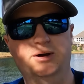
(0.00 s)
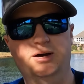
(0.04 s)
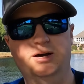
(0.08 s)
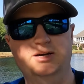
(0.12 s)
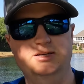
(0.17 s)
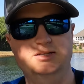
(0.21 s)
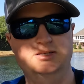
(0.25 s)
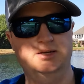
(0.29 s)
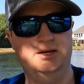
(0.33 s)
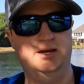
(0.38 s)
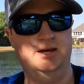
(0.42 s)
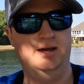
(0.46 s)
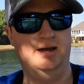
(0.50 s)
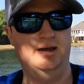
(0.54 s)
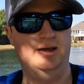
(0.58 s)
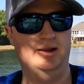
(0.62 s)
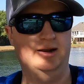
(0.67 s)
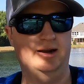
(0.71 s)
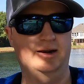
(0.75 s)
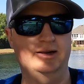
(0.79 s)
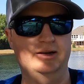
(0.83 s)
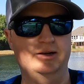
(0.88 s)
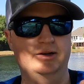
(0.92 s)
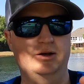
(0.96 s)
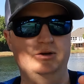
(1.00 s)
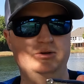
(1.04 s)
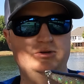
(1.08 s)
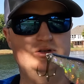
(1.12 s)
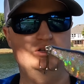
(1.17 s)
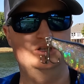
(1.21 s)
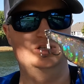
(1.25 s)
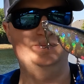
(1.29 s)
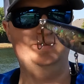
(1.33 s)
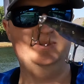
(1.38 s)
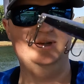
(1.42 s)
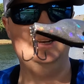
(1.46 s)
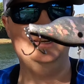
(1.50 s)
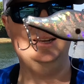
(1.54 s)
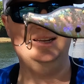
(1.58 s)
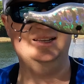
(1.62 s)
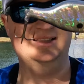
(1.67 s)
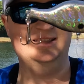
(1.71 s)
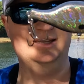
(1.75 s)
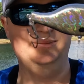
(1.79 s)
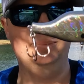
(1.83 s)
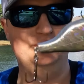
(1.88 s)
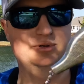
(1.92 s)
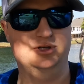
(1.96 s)
box and I didn't know
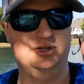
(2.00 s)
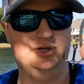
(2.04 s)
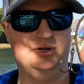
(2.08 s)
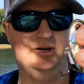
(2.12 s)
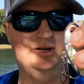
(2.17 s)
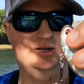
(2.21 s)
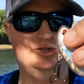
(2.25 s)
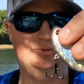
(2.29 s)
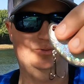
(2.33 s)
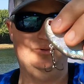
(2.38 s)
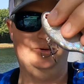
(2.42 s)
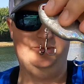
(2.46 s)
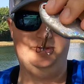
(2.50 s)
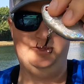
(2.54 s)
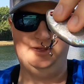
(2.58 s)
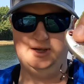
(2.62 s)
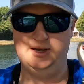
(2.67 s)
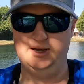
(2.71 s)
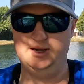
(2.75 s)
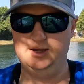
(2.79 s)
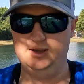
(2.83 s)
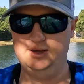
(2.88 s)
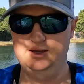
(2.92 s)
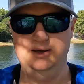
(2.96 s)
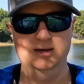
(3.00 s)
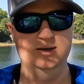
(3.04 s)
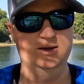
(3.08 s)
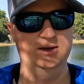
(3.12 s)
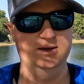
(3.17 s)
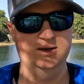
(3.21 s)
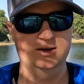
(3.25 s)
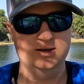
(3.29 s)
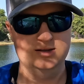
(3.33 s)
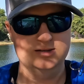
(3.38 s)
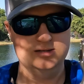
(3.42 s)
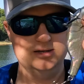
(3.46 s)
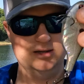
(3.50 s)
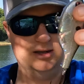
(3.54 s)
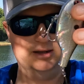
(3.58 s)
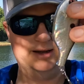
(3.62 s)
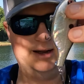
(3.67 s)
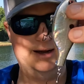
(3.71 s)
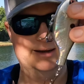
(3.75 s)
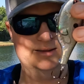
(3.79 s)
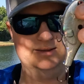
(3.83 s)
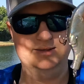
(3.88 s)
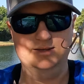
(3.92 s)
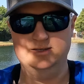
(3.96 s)
suspending lipless cranks were a thing until I
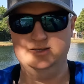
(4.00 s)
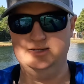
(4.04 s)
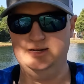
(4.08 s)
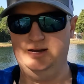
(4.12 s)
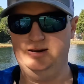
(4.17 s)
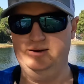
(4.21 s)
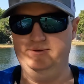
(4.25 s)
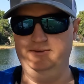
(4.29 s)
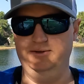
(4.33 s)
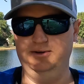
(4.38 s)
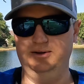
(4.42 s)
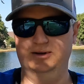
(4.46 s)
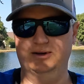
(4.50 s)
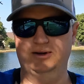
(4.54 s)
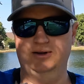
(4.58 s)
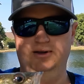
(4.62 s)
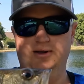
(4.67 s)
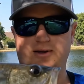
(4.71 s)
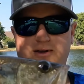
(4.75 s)
got this out of it.